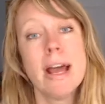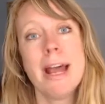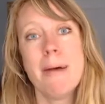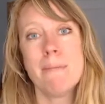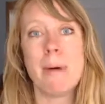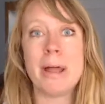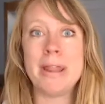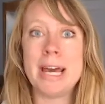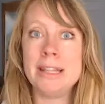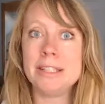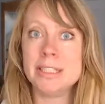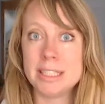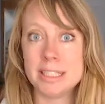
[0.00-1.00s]
but then
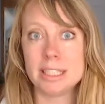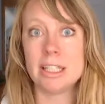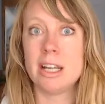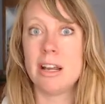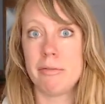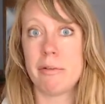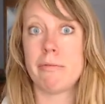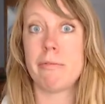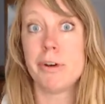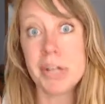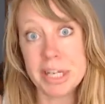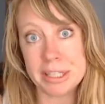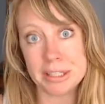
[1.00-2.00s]
there's still a lot of
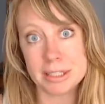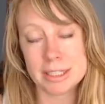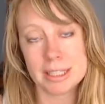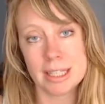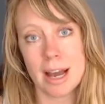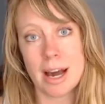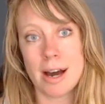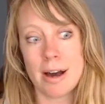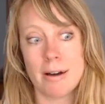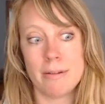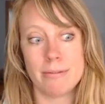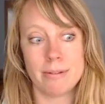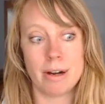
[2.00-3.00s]
avoidance
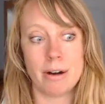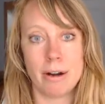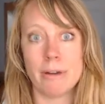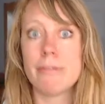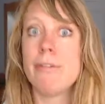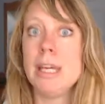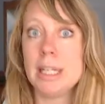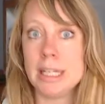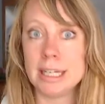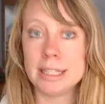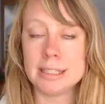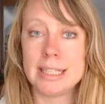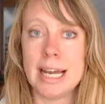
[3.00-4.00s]
of our
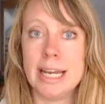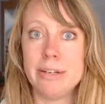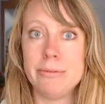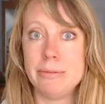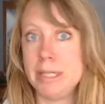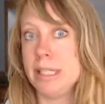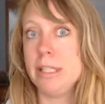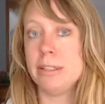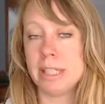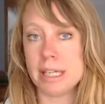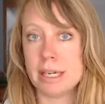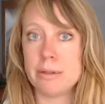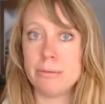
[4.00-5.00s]
feelings and really
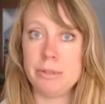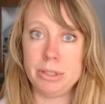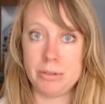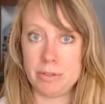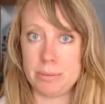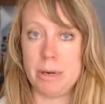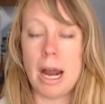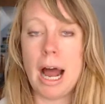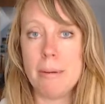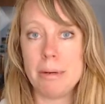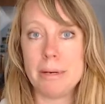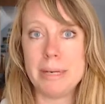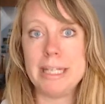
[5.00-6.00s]
looking at the root of the
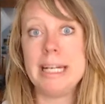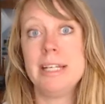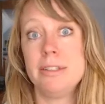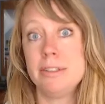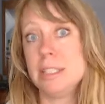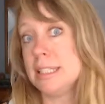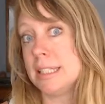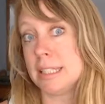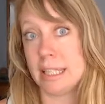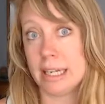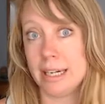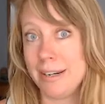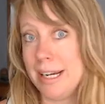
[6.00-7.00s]
problem. And I know this is
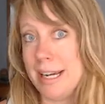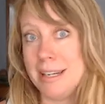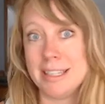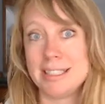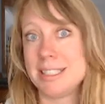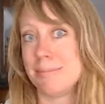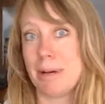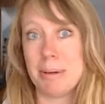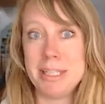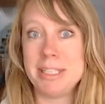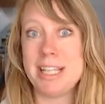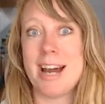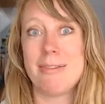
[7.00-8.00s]
scary, and this is probably
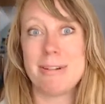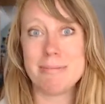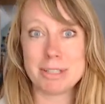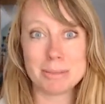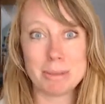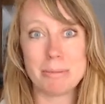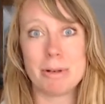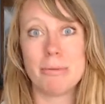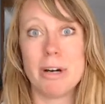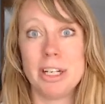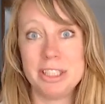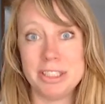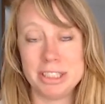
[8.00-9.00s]
not what most people
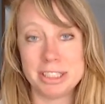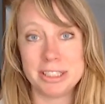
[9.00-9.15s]
want to do.